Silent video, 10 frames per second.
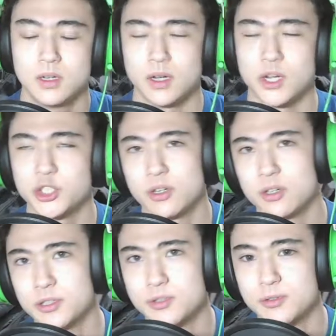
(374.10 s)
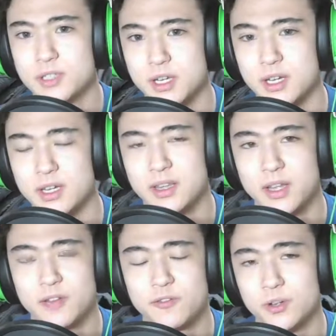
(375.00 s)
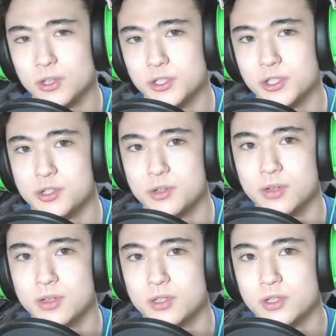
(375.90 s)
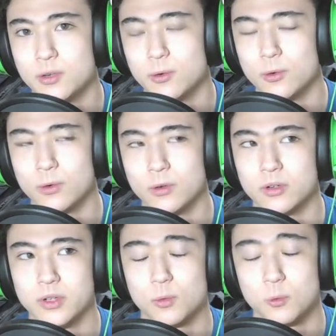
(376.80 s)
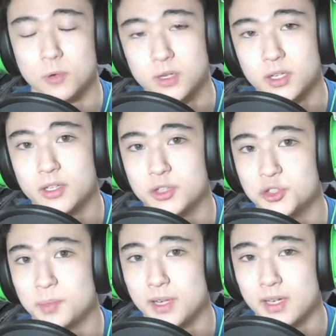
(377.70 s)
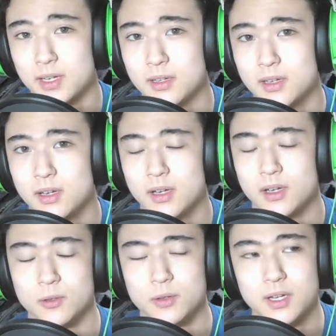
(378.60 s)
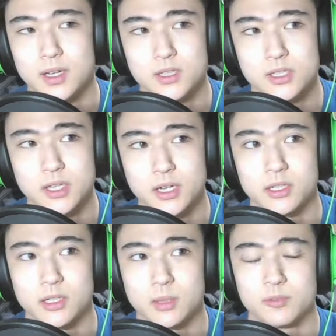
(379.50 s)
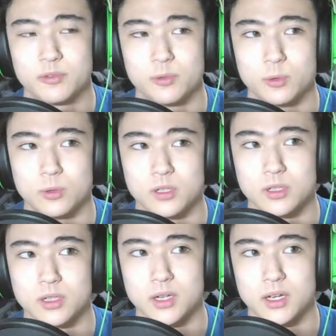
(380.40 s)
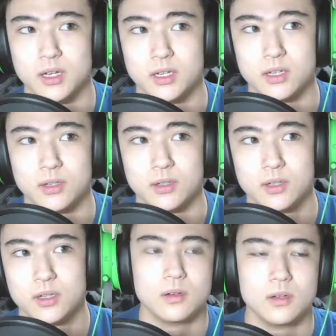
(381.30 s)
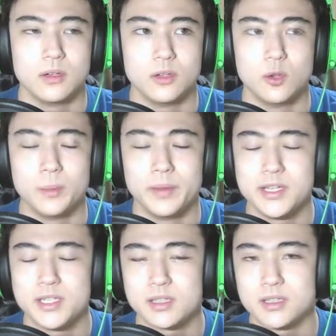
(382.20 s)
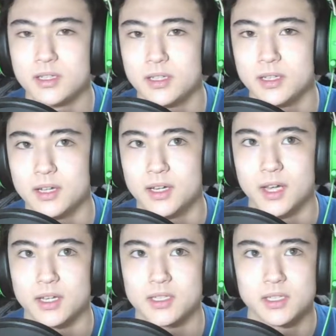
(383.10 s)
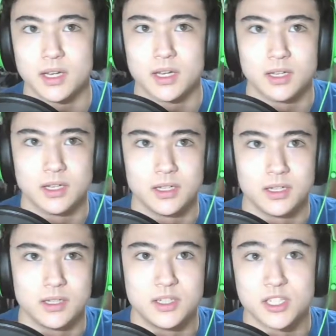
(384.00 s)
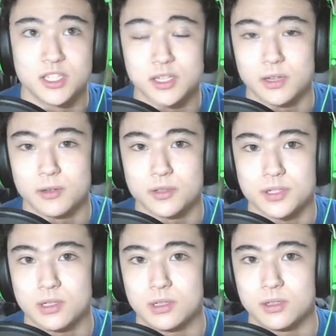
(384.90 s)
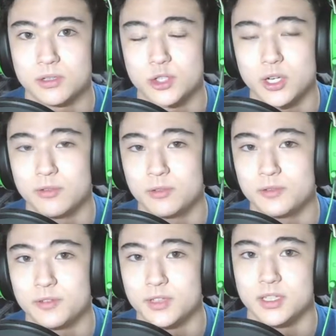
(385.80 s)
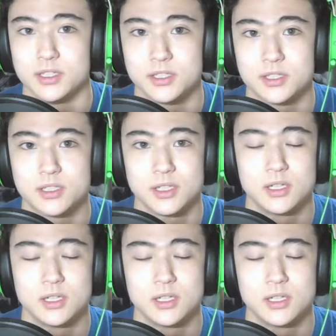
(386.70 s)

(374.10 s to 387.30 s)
I should also say that if you're a student or you're working in Japan, you can sign up for you'll basically get a discount on travel fees.